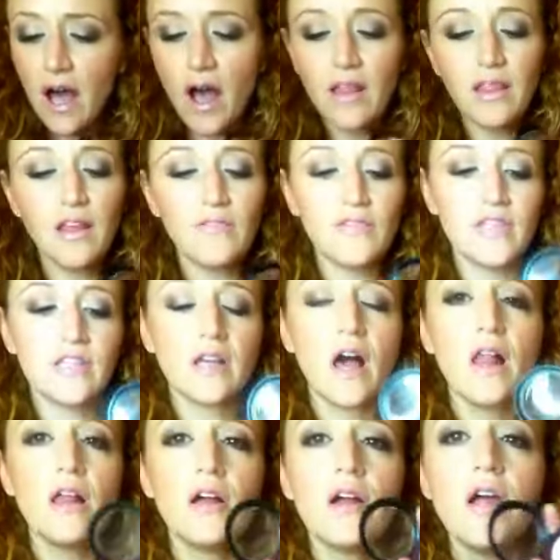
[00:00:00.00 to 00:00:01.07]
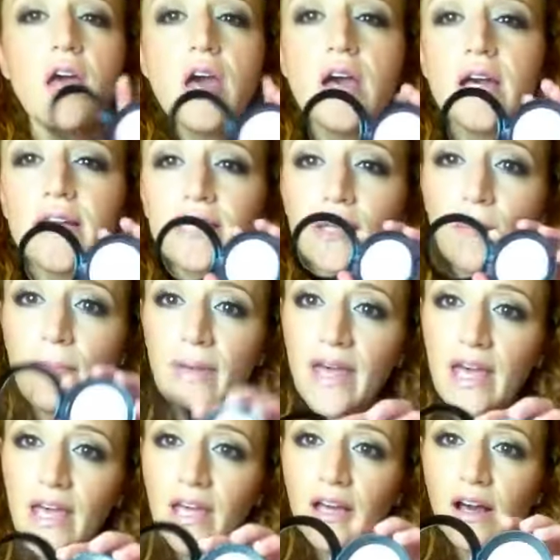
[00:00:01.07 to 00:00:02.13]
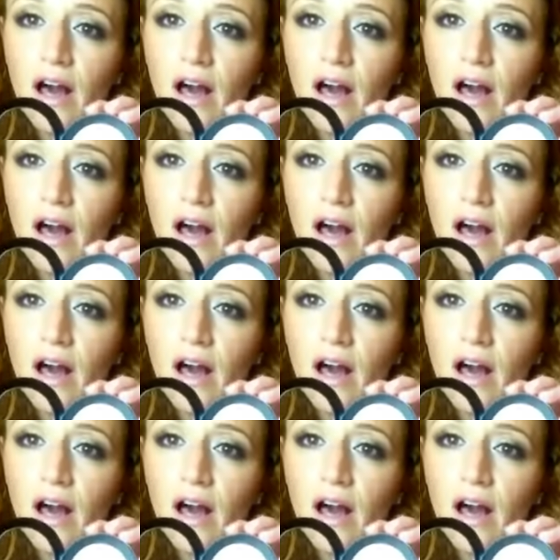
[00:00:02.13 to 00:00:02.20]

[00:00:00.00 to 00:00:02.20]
I love this color. It's a pink